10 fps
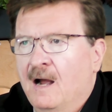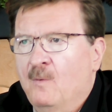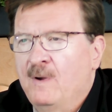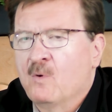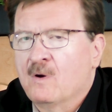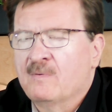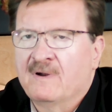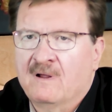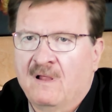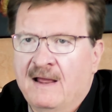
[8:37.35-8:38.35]
We work with
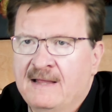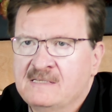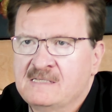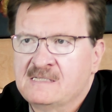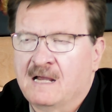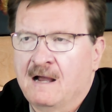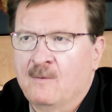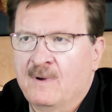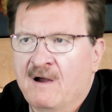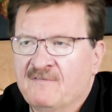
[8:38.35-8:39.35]
our clients,
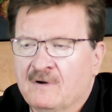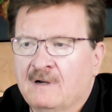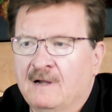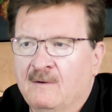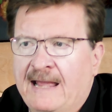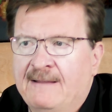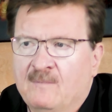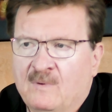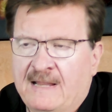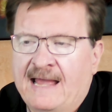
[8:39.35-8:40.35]
we offer
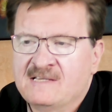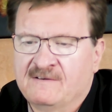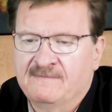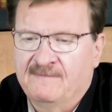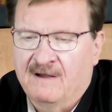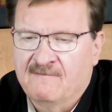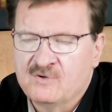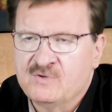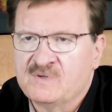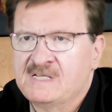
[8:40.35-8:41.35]
as a
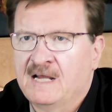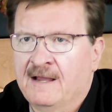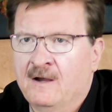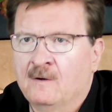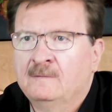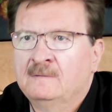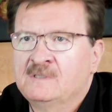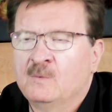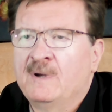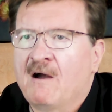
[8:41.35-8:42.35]
virtual CIO.
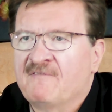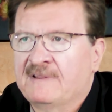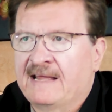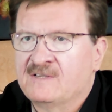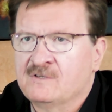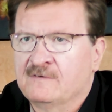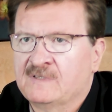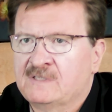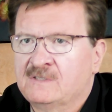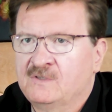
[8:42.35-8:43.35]
So we offer that
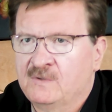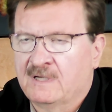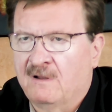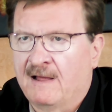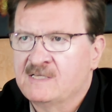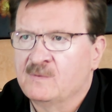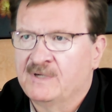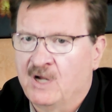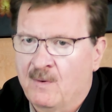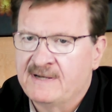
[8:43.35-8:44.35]
service to the client. So we
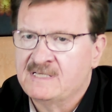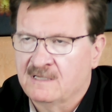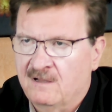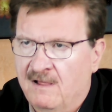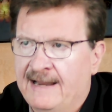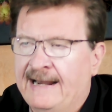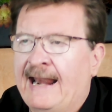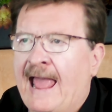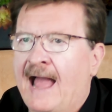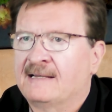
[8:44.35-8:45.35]
go out to the client
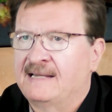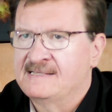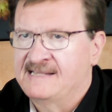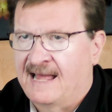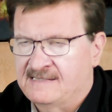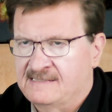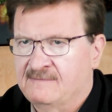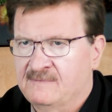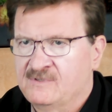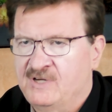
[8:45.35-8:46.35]
and act as that
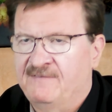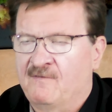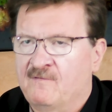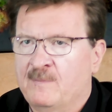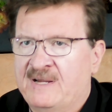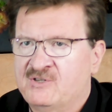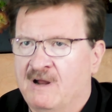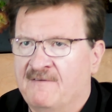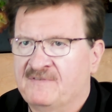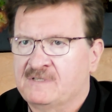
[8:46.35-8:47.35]
chief information
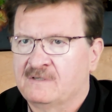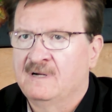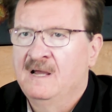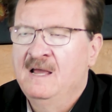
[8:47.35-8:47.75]
officer